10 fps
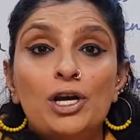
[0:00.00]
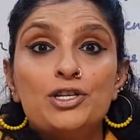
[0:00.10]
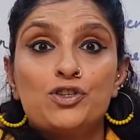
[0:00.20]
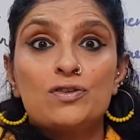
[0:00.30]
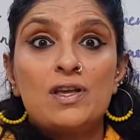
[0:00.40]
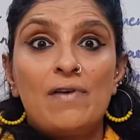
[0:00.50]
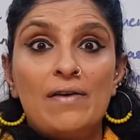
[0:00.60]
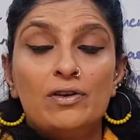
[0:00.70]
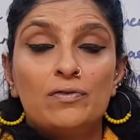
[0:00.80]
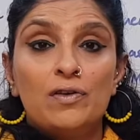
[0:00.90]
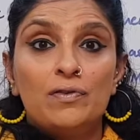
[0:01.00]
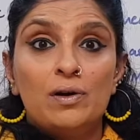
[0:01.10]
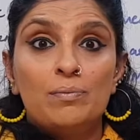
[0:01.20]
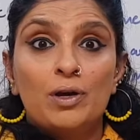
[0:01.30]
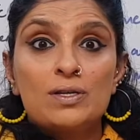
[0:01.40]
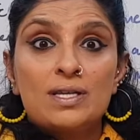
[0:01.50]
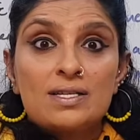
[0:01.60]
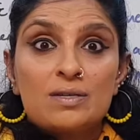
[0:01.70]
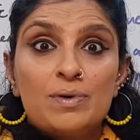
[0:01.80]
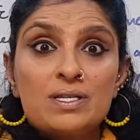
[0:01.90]
ensure survival of the firm, because
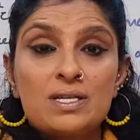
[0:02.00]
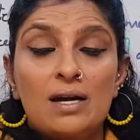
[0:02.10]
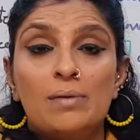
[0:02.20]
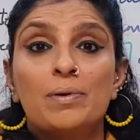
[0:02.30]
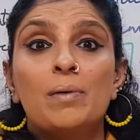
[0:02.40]
customers started